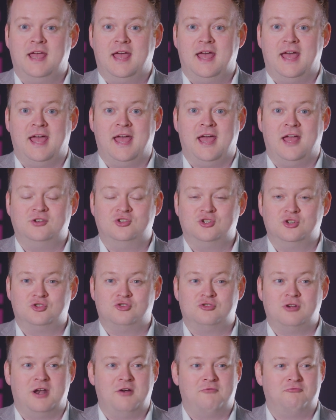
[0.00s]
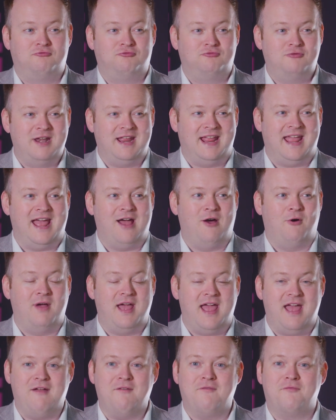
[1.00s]
uh, and just trying to wring out
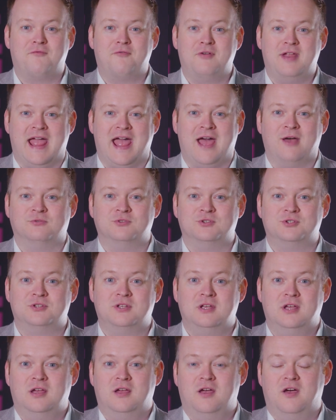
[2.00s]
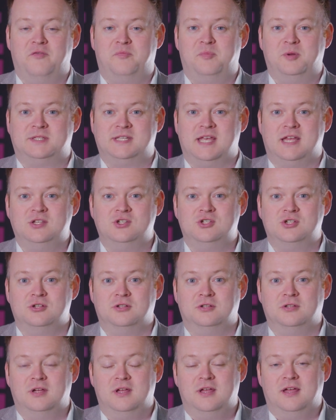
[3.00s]
every ounce of
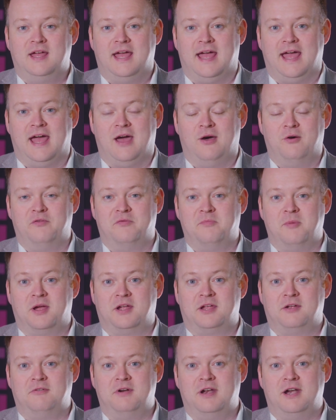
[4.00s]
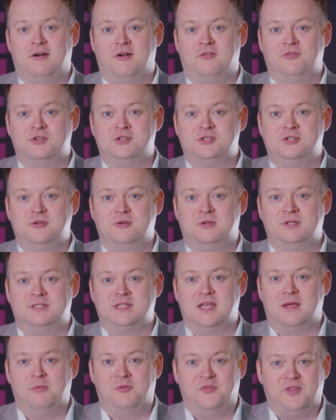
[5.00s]
potential uh, out of my career on the snooker table.